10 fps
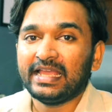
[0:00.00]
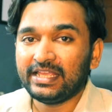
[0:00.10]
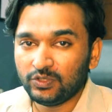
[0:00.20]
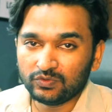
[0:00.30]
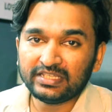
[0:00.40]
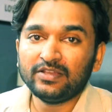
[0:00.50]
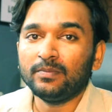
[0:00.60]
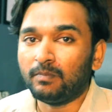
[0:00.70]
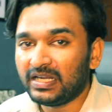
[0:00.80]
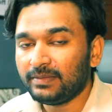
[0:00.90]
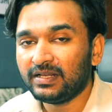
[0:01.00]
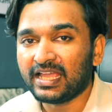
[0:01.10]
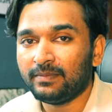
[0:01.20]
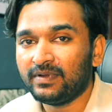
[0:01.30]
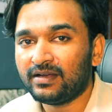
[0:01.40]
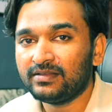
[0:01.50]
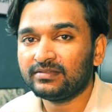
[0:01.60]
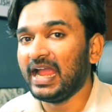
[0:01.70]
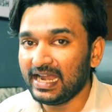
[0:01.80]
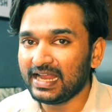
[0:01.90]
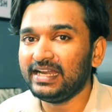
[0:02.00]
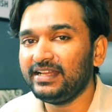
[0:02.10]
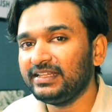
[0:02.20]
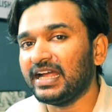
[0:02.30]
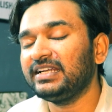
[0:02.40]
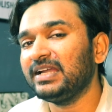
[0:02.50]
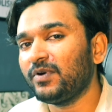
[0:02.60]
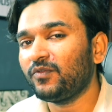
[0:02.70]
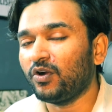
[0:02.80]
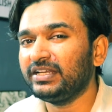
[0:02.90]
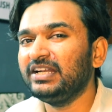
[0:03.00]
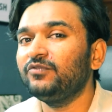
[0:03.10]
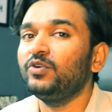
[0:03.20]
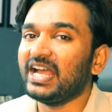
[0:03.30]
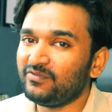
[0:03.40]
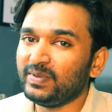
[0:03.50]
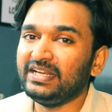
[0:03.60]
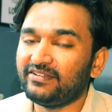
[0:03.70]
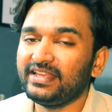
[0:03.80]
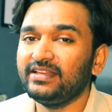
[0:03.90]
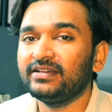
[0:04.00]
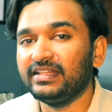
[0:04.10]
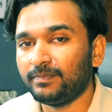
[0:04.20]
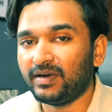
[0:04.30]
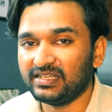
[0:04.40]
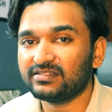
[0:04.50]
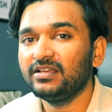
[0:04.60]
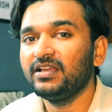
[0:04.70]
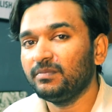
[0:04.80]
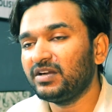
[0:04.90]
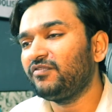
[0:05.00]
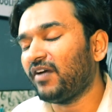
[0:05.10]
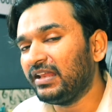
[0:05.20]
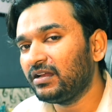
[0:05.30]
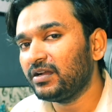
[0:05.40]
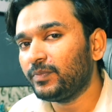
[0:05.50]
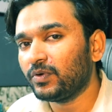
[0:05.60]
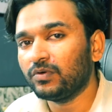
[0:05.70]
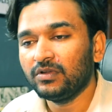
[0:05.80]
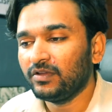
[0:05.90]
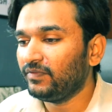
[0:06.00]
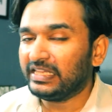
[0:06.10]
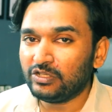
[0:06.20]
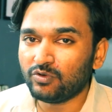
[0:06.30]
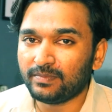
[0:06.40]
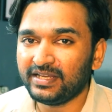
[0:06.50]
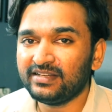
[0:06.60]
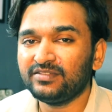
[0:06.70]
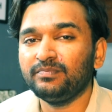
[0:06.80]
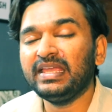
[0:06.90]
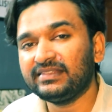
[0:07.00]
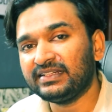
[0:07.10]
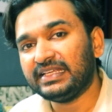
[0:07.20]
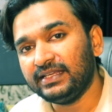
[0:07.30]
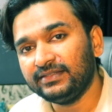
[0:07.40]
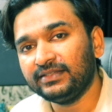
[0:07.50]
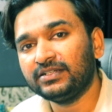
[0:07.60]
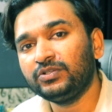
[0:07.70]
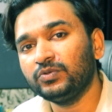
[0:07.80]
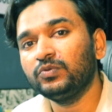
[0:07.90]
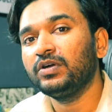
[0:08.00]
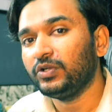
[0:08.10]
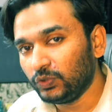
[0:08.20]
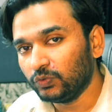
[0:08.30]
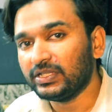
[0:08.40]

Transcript: using multiple cameras, and editing that type of content would have been trickier in the past, but Final Cut Pro with new updates makes it easier to do